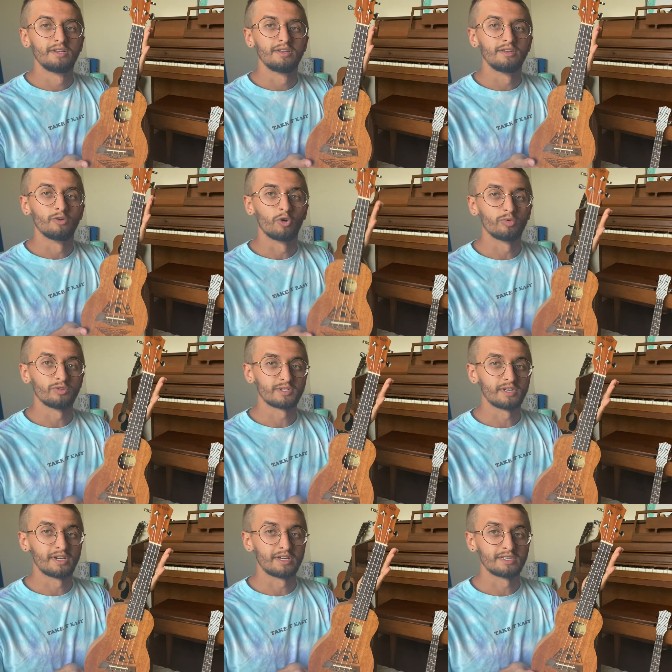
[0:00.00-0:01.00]
normal
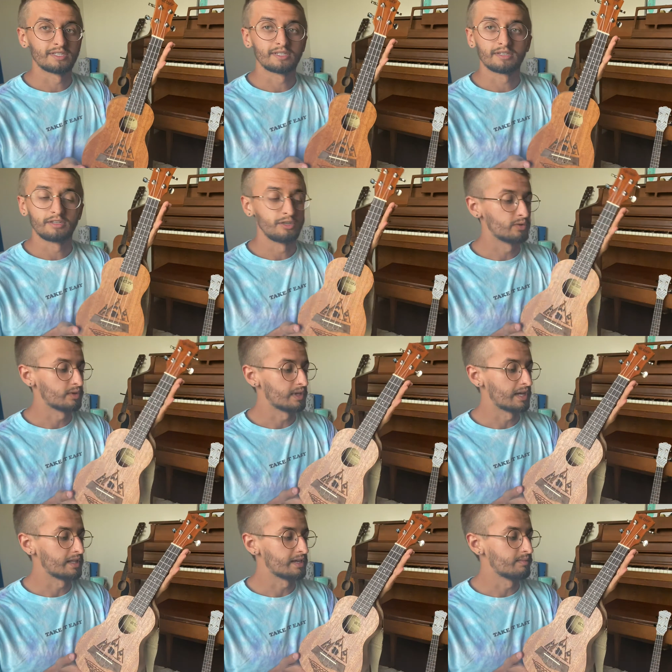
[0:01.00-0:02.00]
sized
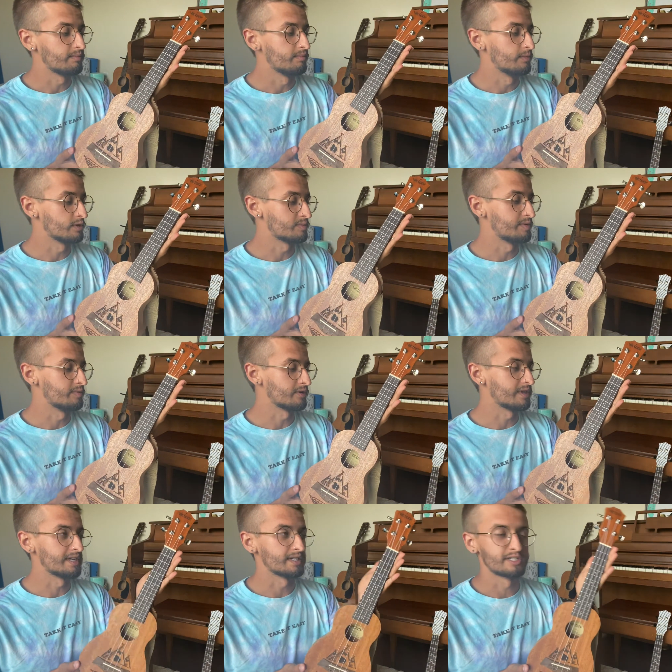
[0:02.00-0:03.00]
ukulele, most people
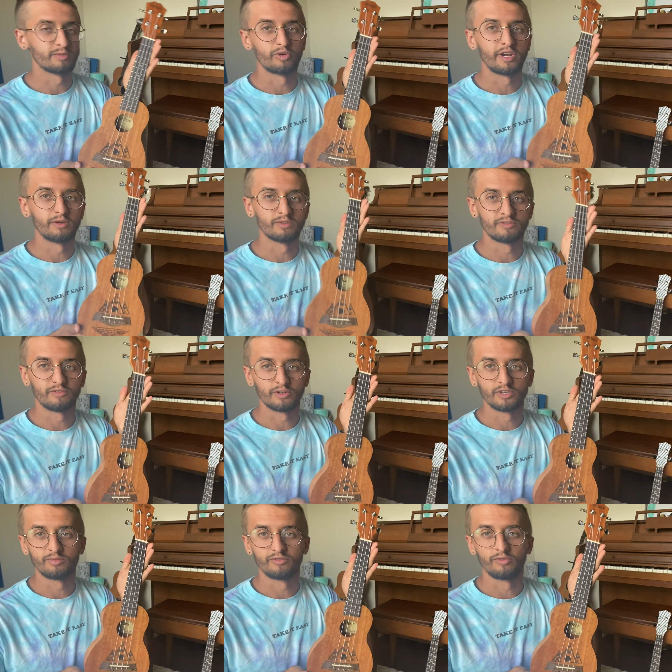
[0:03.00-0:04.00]
get sopranos
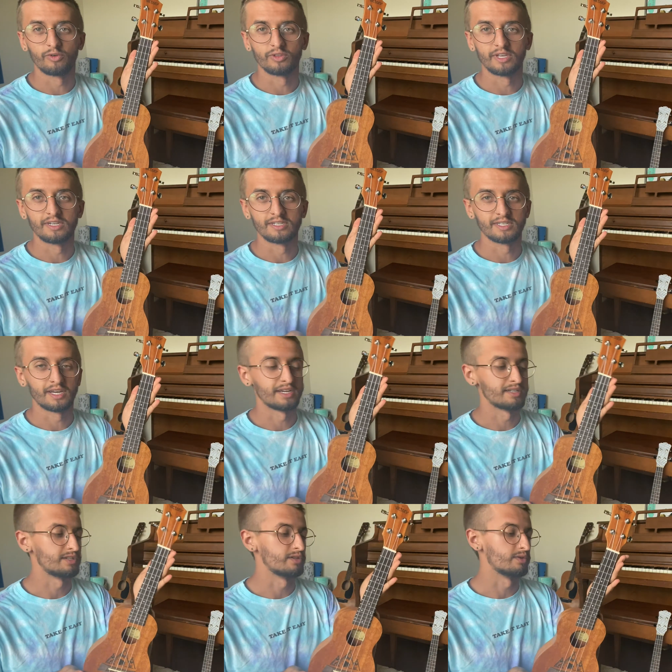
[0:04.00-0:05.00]
first before they
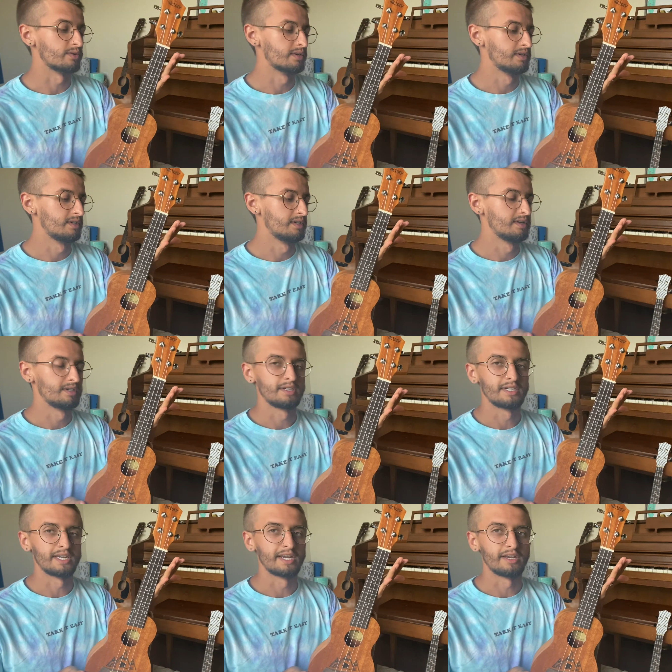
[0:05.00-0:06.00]
decide to
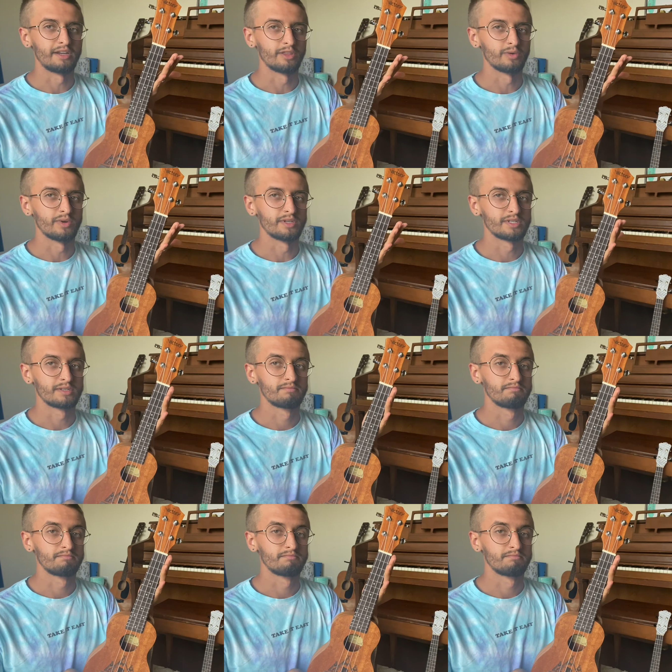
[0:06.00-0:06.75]
get any other ones.